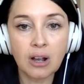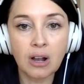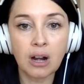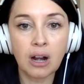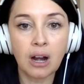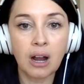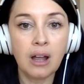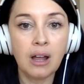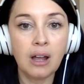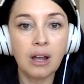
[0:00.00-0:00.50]

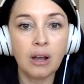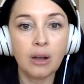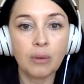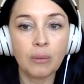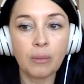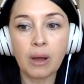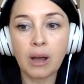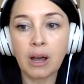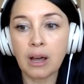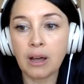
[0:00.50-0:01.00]
are
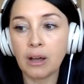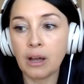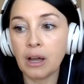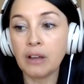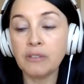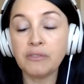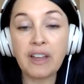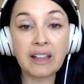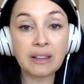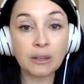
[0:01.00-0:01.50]

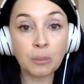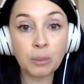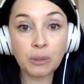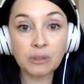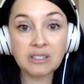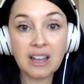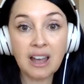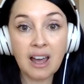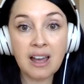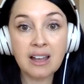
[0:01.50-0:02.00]
available
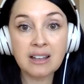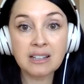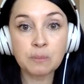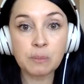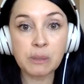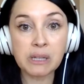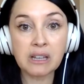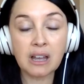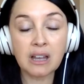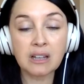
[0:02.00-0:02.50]
to us
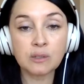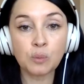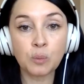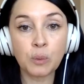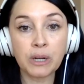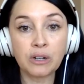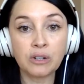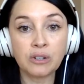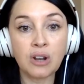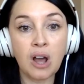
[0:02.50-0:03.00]
because
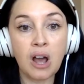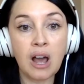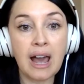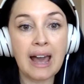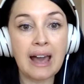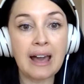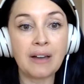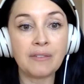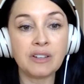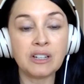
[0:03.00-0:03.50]
we're not
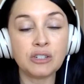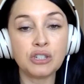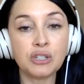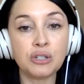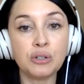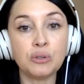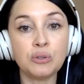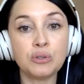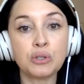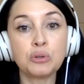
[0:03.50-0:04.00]
having
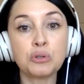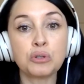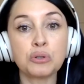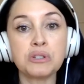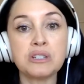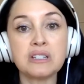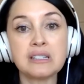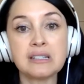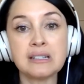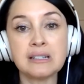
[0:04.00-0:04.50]
to social
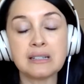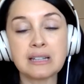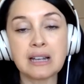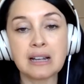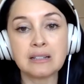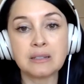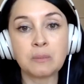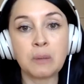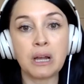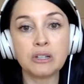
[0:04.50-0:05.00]
distance
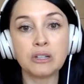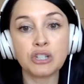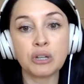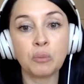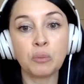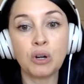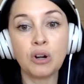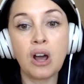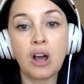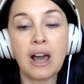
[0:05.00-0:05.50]
as much and
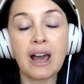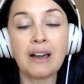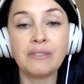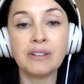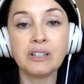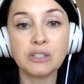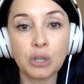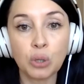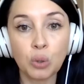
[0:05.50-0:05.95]
we're not having to